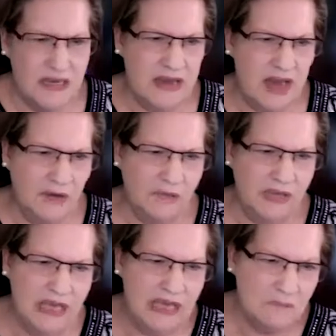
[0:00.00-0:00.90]
Now,
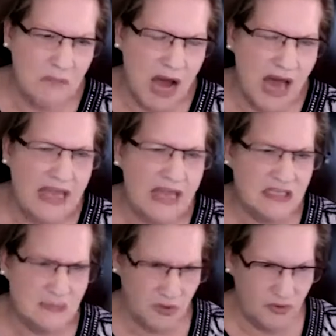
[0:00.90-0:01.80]
in my
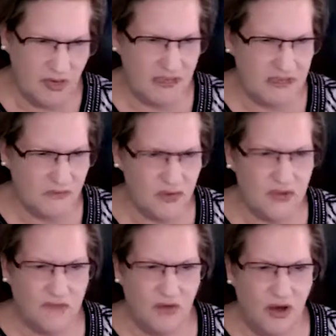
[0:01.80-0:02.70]
experience,
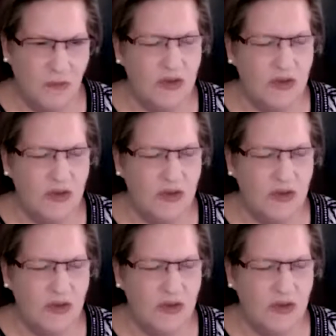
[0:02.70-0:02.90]
first of all,